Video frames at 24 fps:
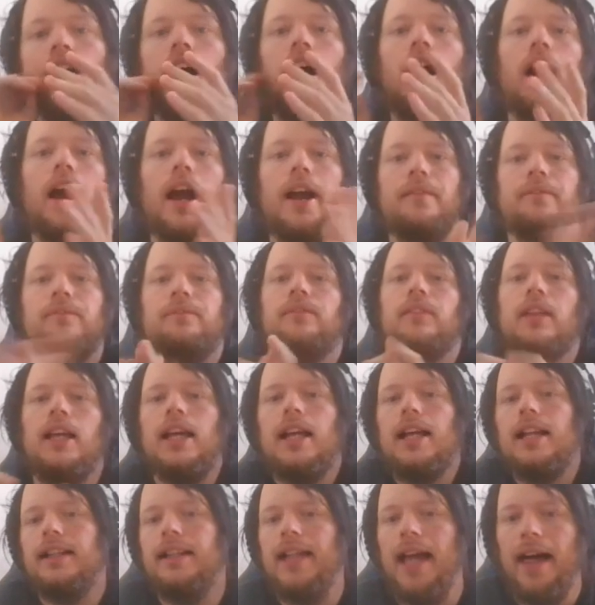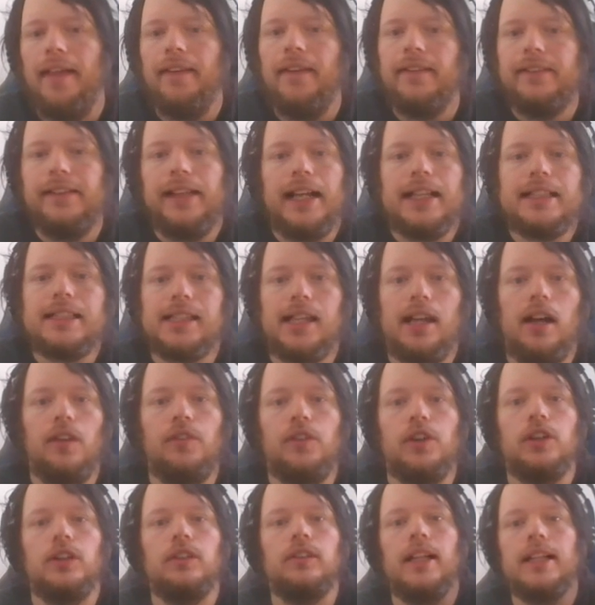Alright, now that that's
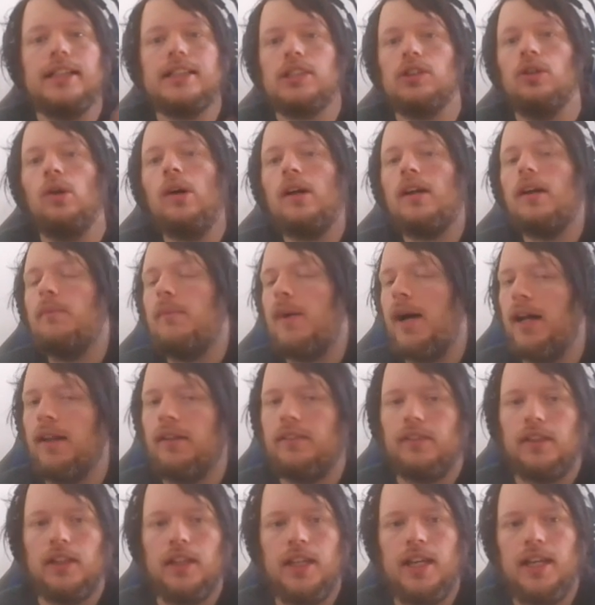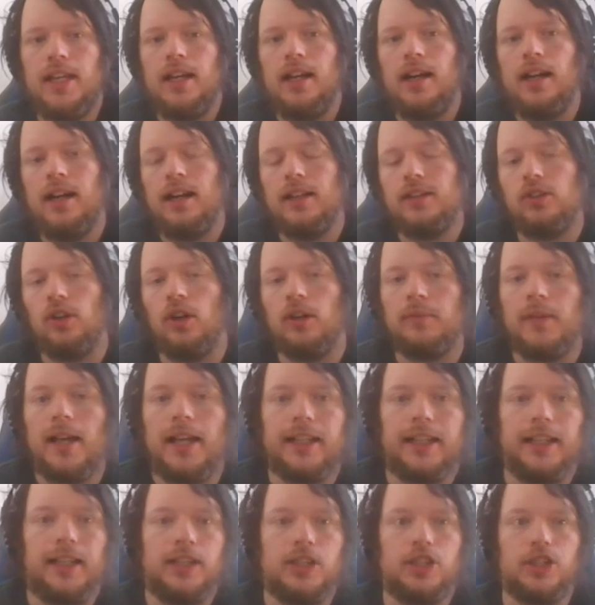covered, let's talk about the
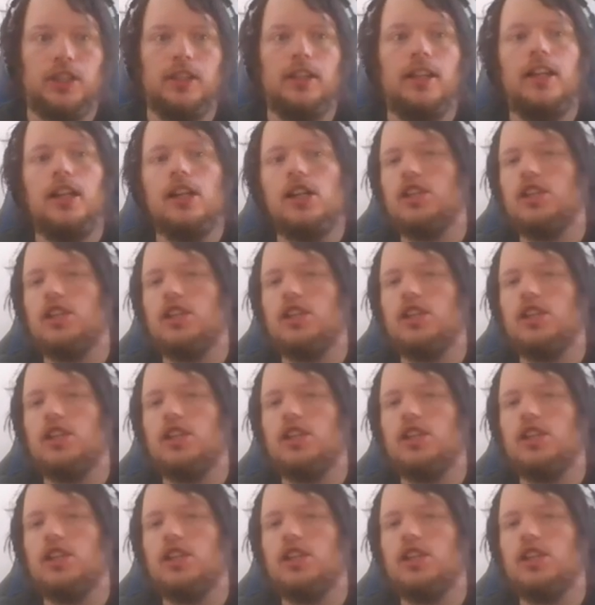Dogmatika engine.